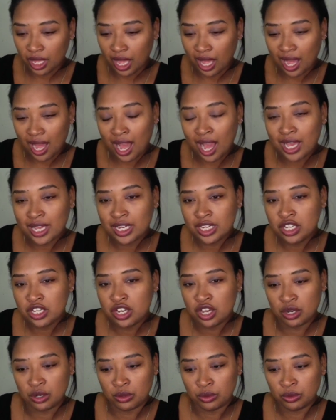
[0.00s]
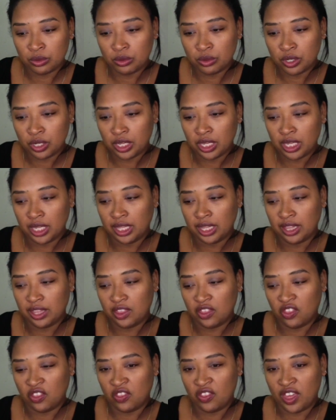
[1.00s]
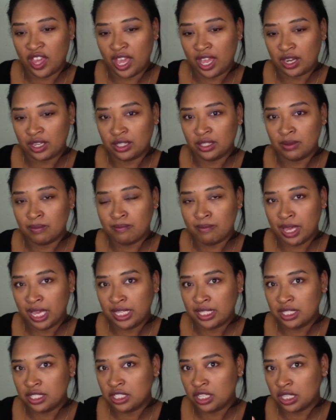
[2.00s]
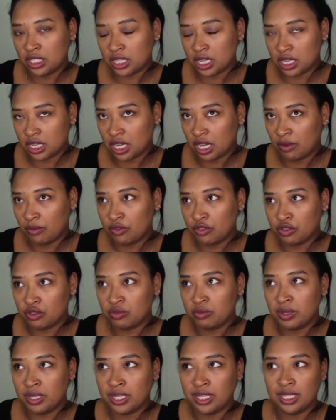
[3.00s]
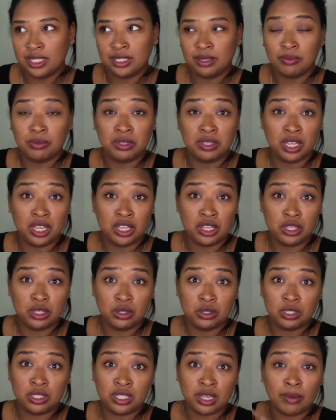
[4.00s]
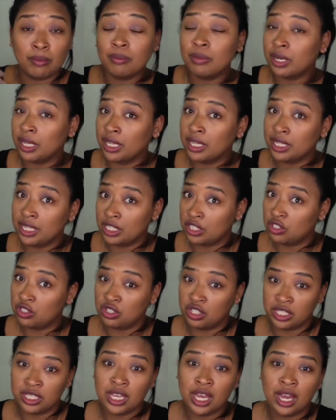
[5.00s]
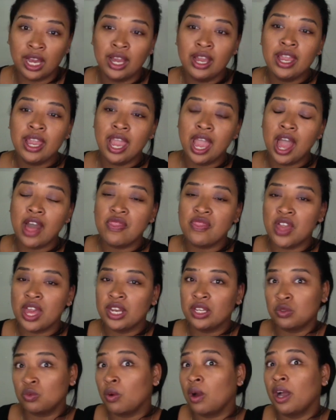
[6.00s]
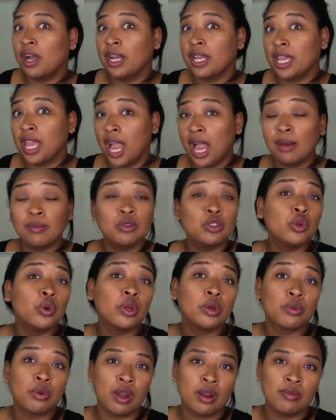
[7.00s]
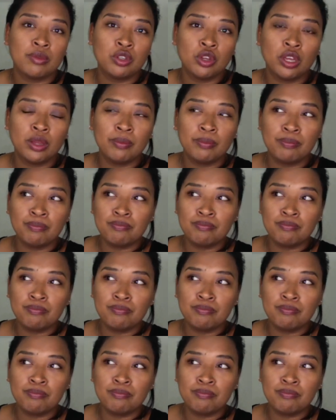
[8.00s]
I know that the message that's going to come through me is something that somebody needs to hear, and that is why I'm doing what I'm doing.